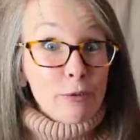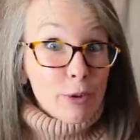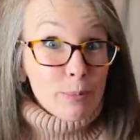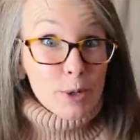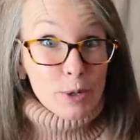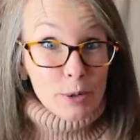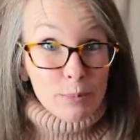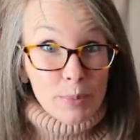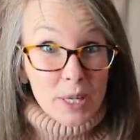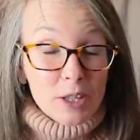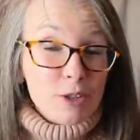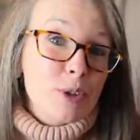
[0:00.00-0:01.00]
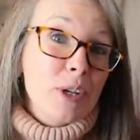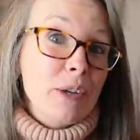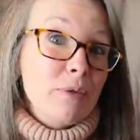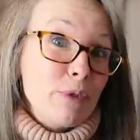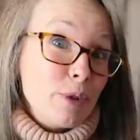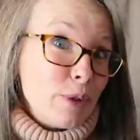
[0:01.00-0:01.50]
from your own pantry
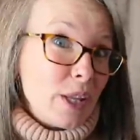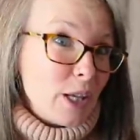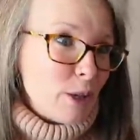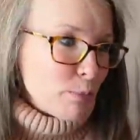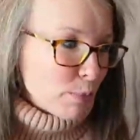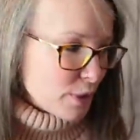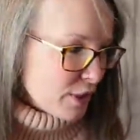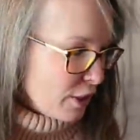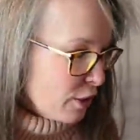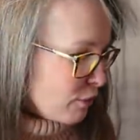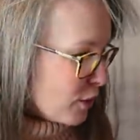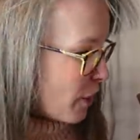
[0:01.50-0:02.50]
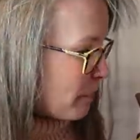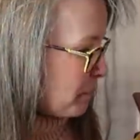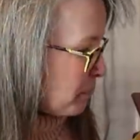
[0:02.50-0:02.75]
and food that you preserved.